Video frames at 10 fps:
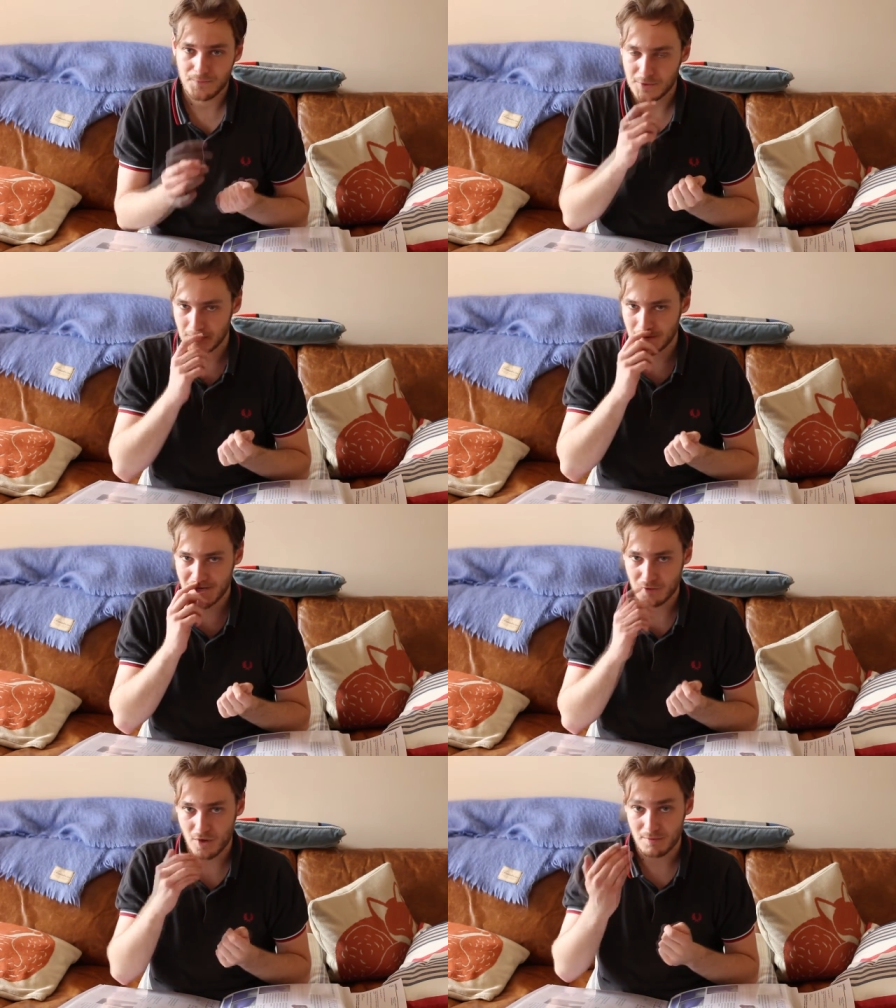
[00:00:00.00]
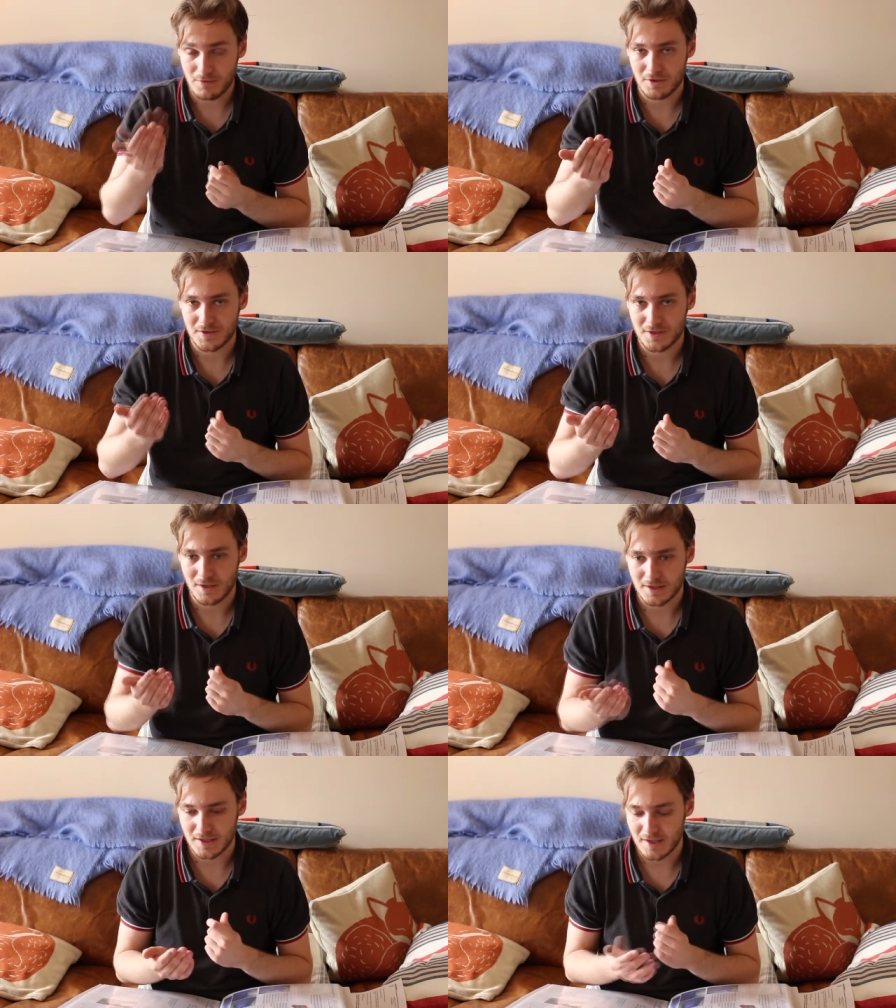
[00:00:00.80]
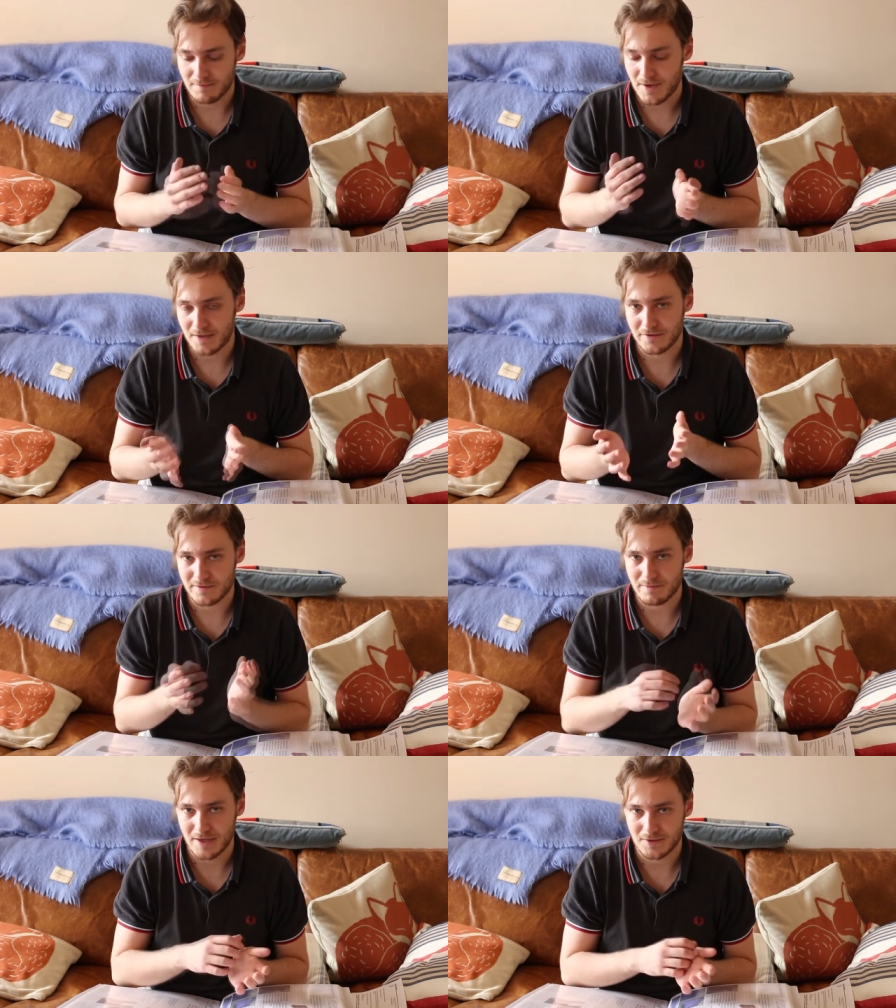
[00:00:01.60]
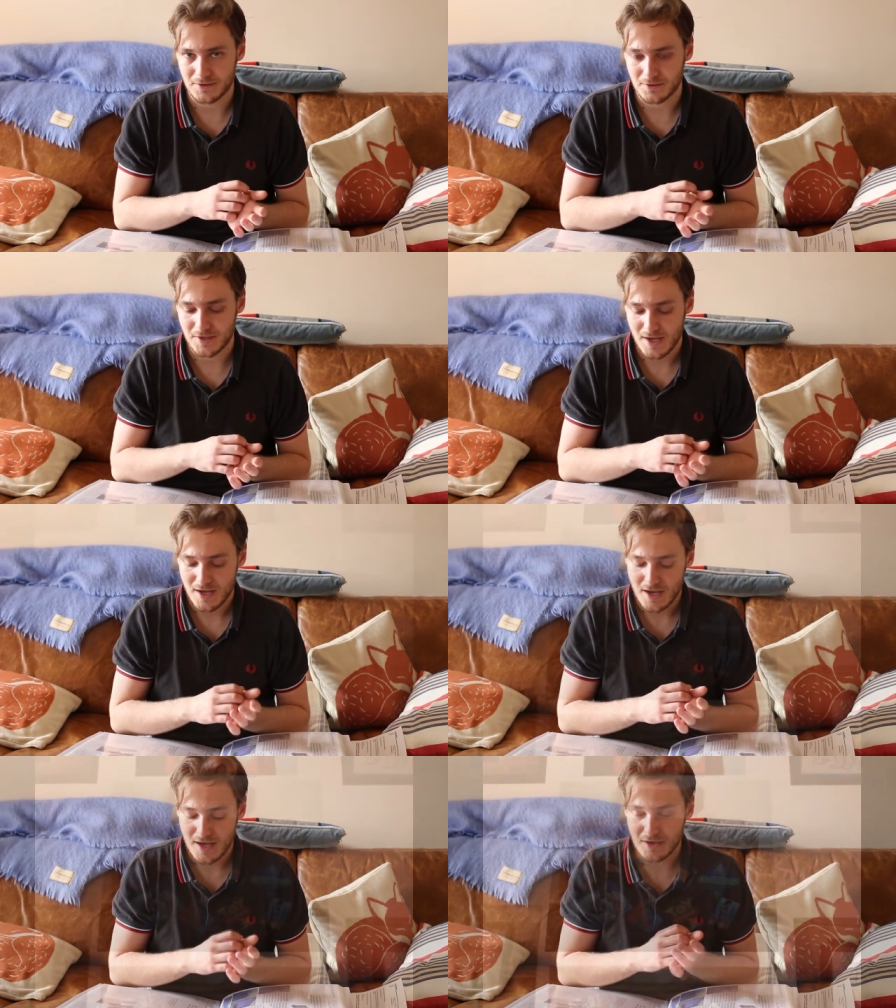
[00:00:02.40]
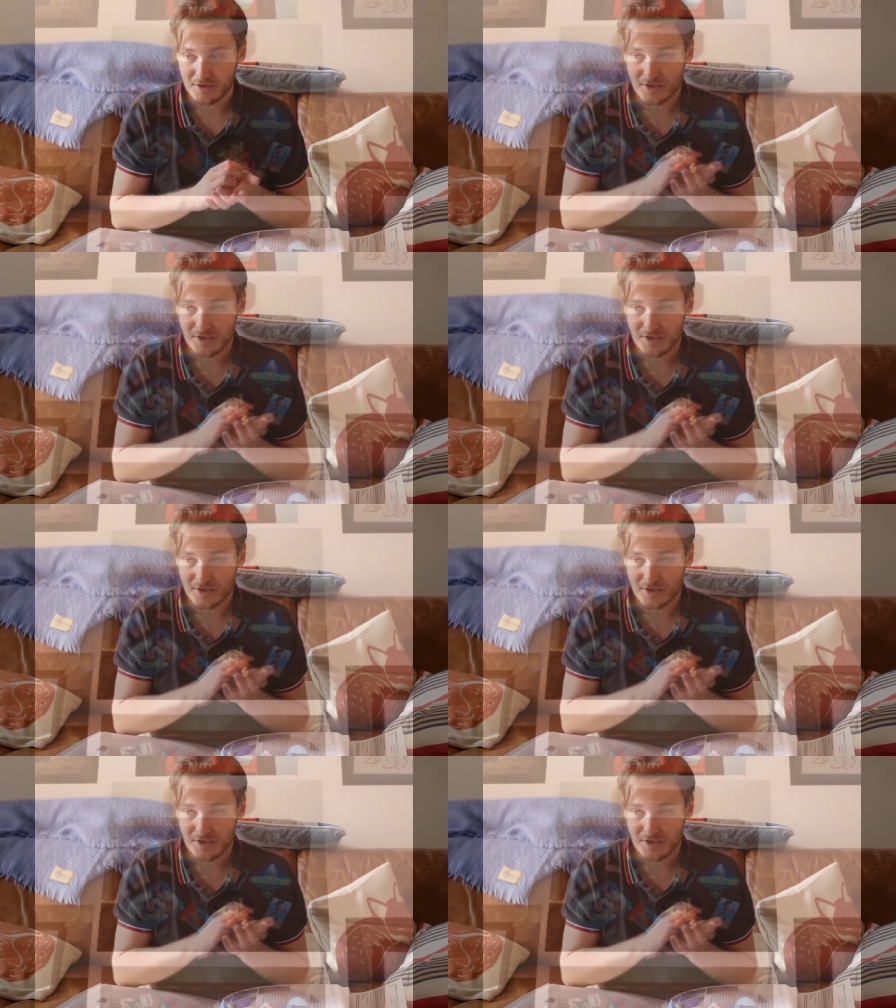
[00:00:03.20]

So you had a whiteboard inside it, and pens and pencils, and it